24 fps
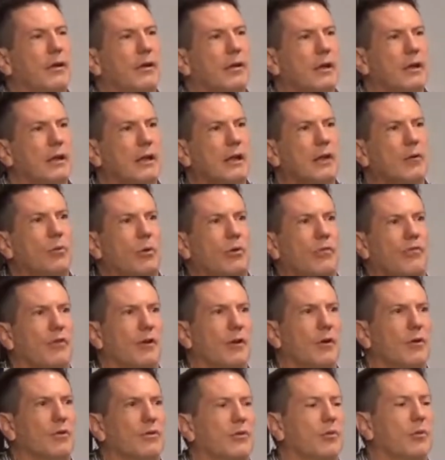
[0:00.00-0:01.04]
and he
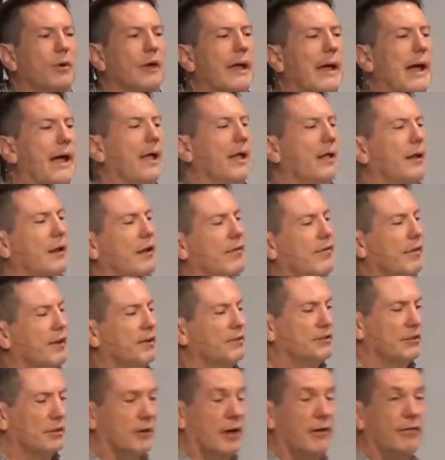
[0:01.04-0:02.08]
revealed the reality of
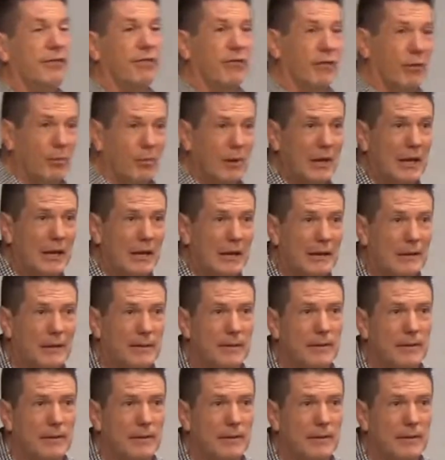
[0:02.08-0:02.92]
his love for me,